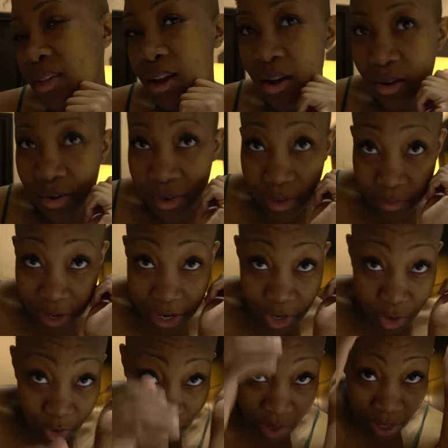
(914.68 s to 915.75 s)
Oh, and I
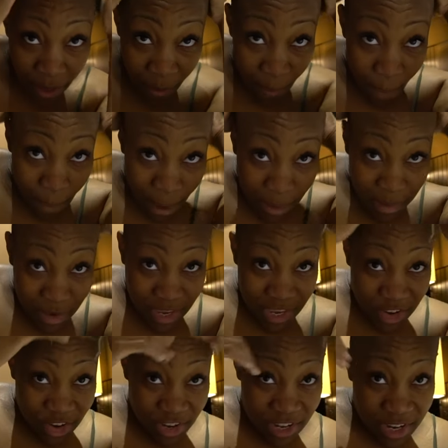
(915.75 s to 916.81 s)
know my
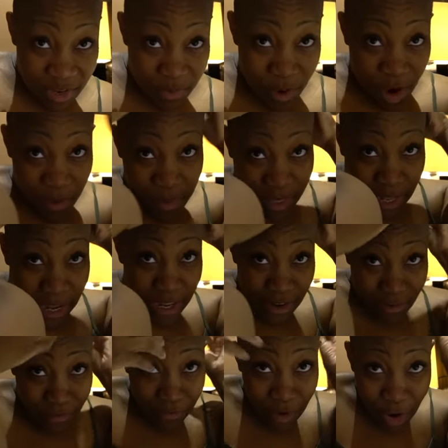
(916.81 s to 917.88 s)
beautician is probably like,
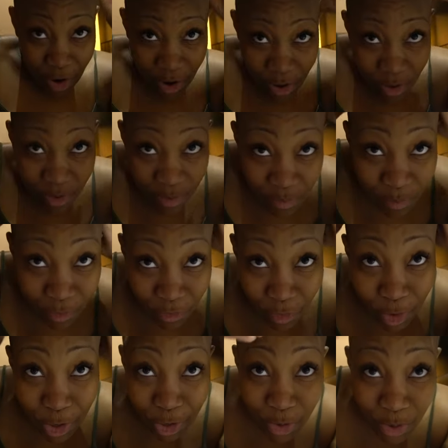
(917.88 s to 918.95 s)
Laverne,
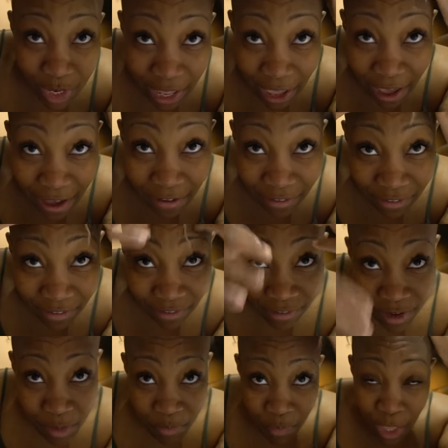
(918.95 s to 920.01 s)
before you left,
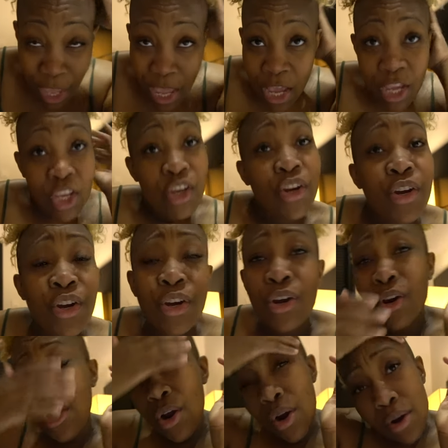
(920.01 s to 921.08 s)
your
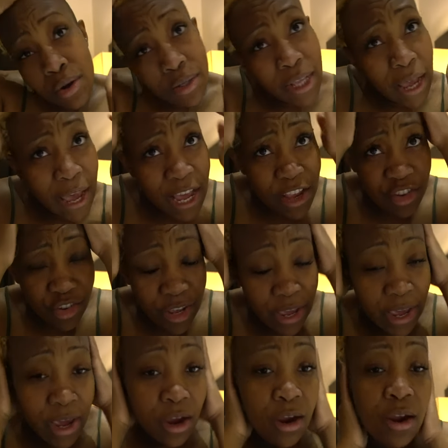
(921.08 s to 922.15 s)
curls, I had your
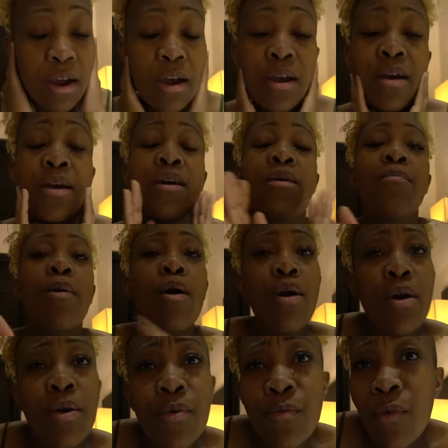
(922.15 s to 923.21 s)
hair
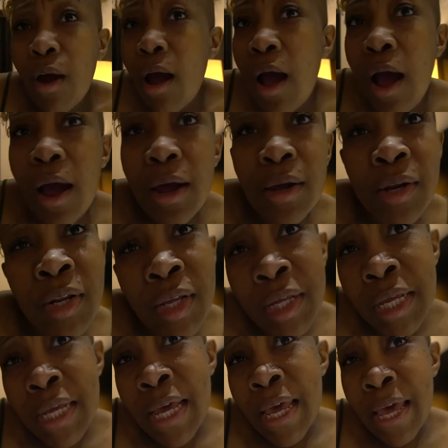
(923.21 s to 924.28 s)
perm rod,
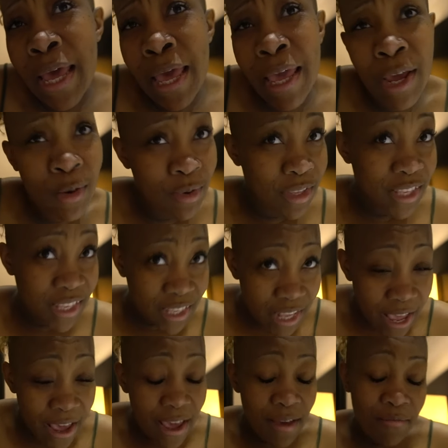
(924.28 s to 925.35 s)
it was
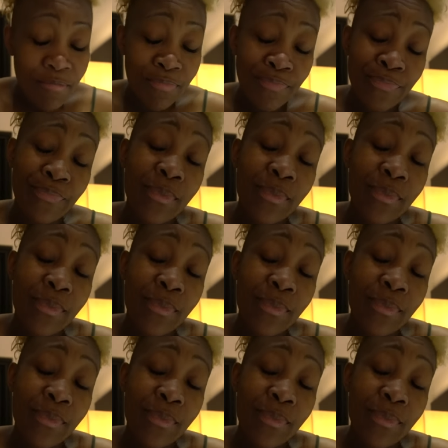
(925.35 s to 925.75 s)
set.